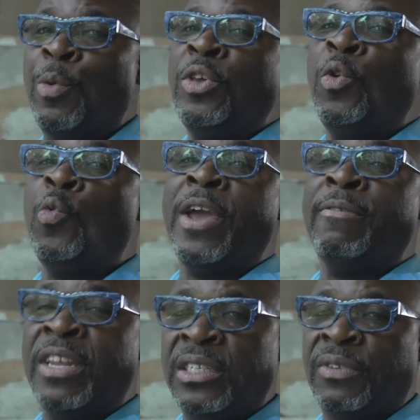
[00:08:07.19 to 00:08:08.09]
when you're
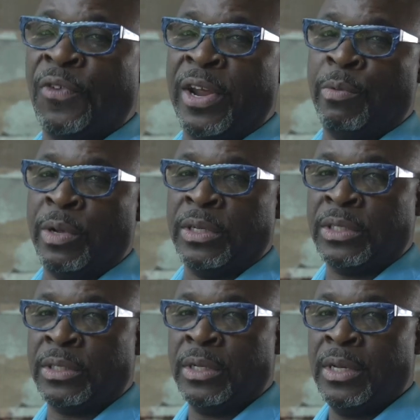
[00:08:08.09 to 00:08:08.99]
wearing this fragrance.
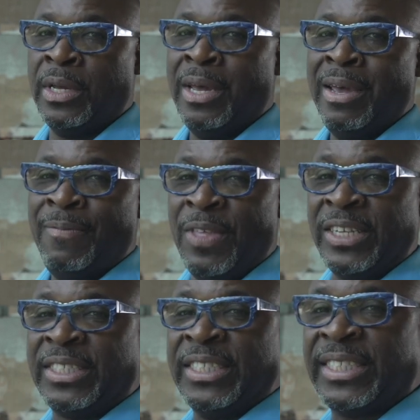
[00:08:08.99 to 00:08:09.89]

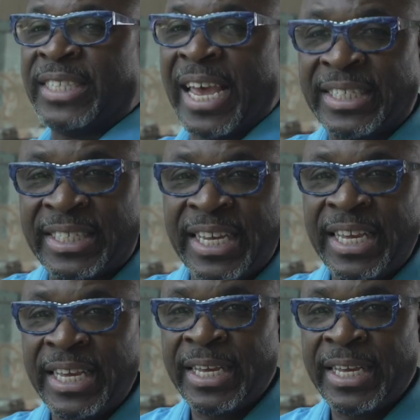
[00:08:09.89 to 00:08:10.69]
This is sexy.